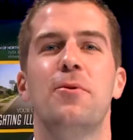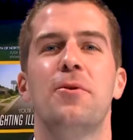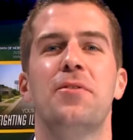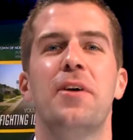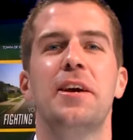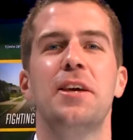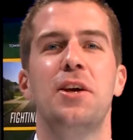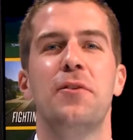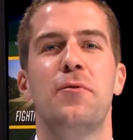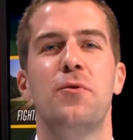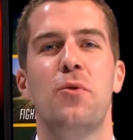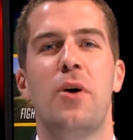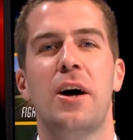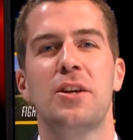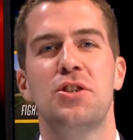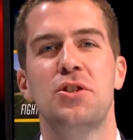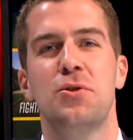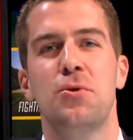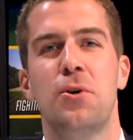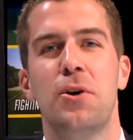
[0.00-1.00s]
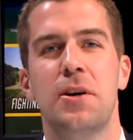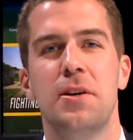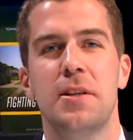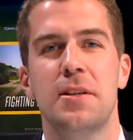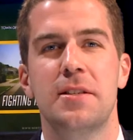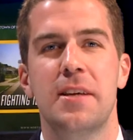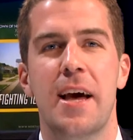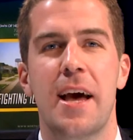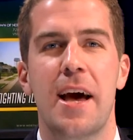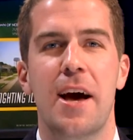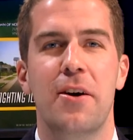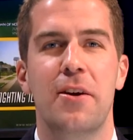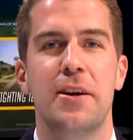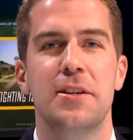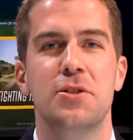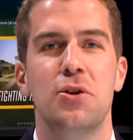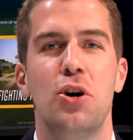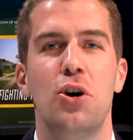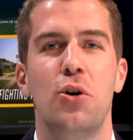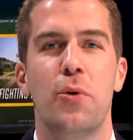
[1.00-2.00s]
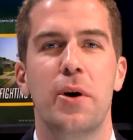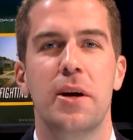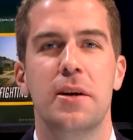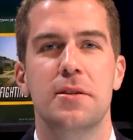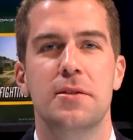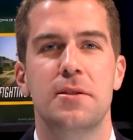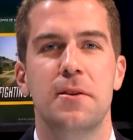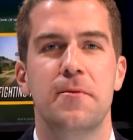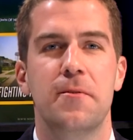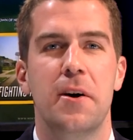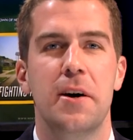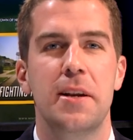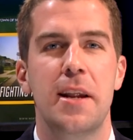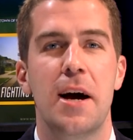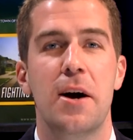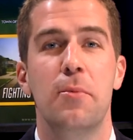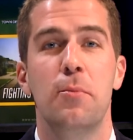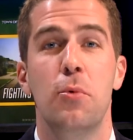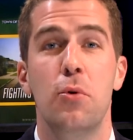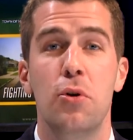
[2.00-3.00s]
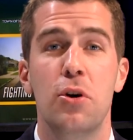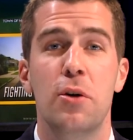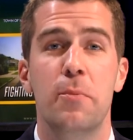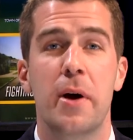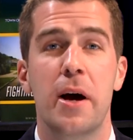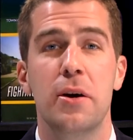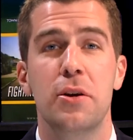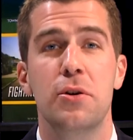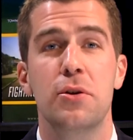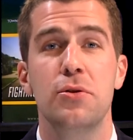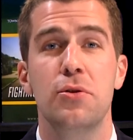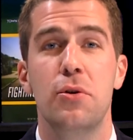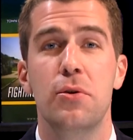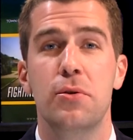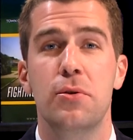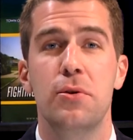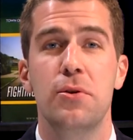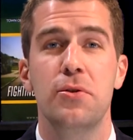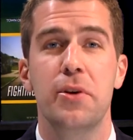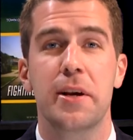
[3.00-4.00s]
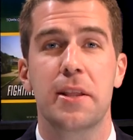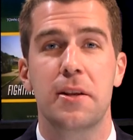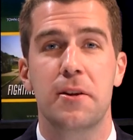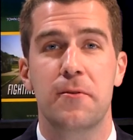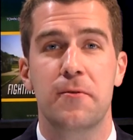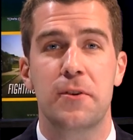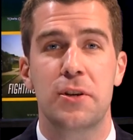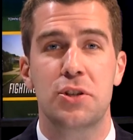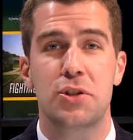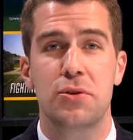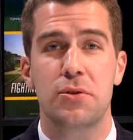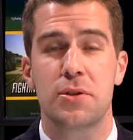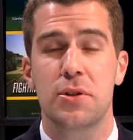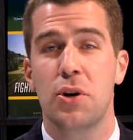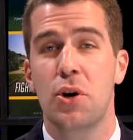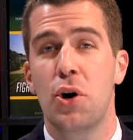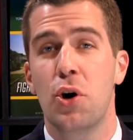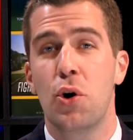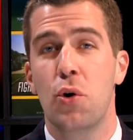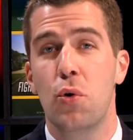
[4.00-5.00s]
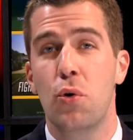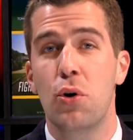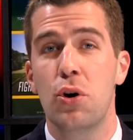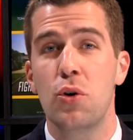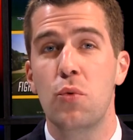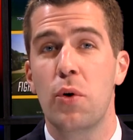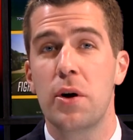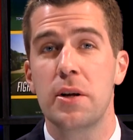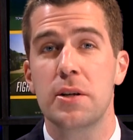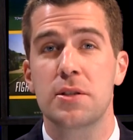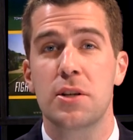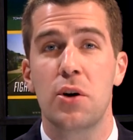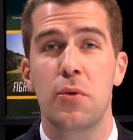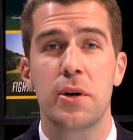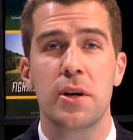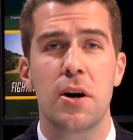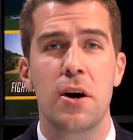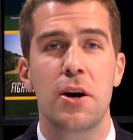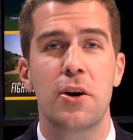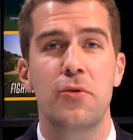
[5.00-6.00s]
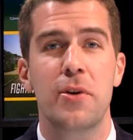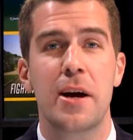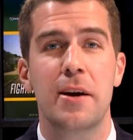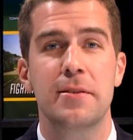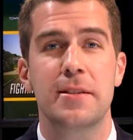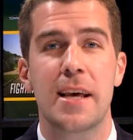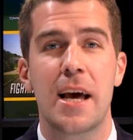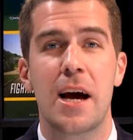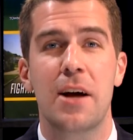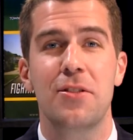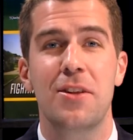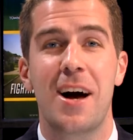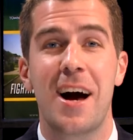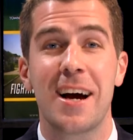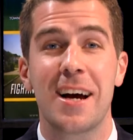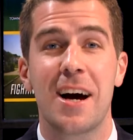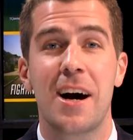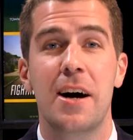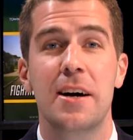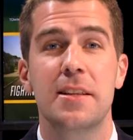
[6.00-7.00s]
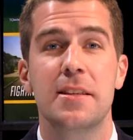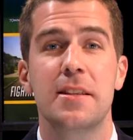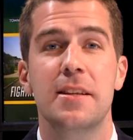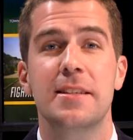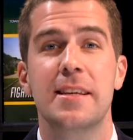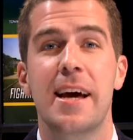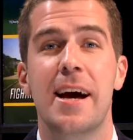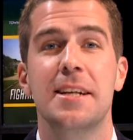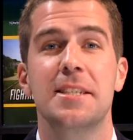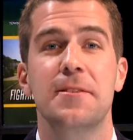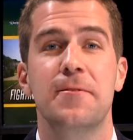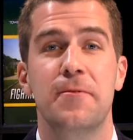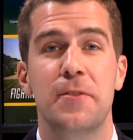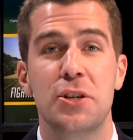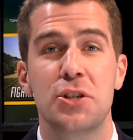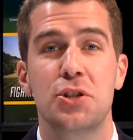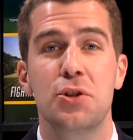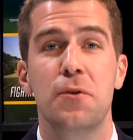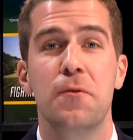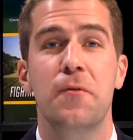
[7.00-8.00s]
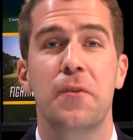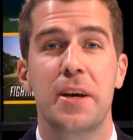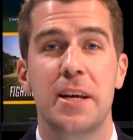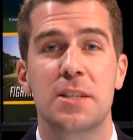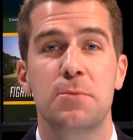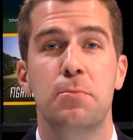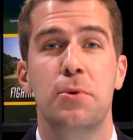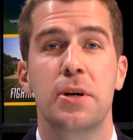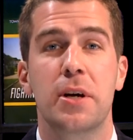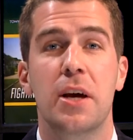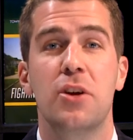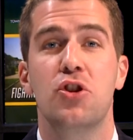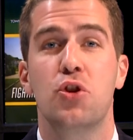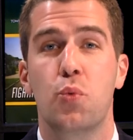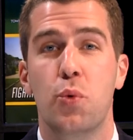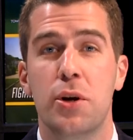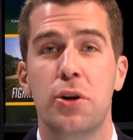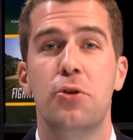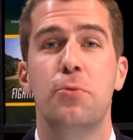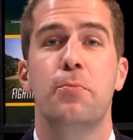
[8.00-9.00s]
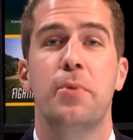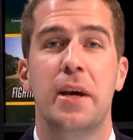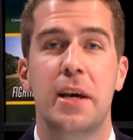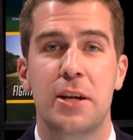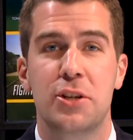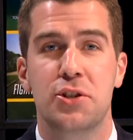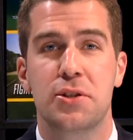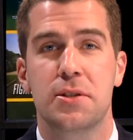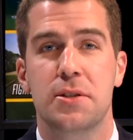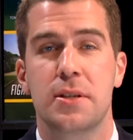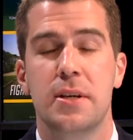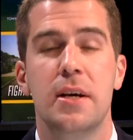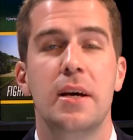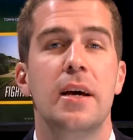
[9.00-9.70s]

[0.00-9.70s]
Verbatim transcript: Well, thank you for watching Talk of the Town. As always, to find out more about your local elected officials or what is going on around town, log on to the town's official Facebook and Twitter pages.